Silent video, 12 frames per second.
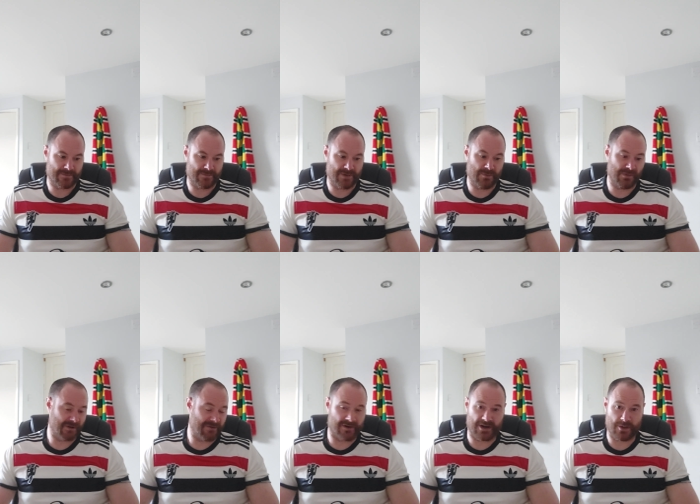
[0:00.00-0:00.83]
people have
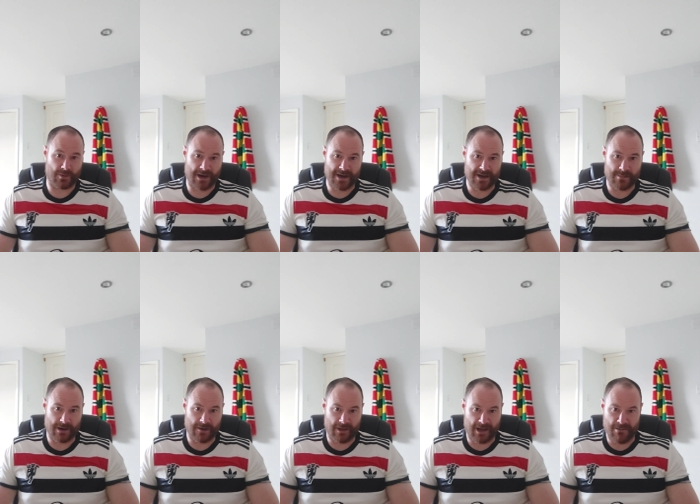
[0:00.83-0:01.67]
gone very quiet
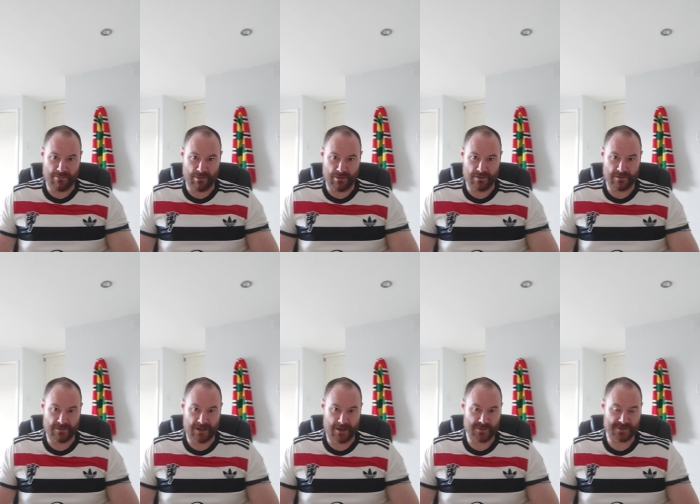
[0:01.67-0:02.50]
about that. But
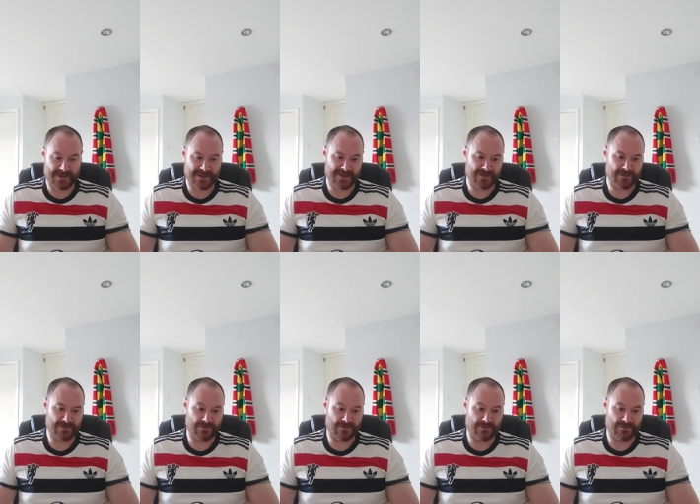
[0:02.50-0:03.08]
that was a deal.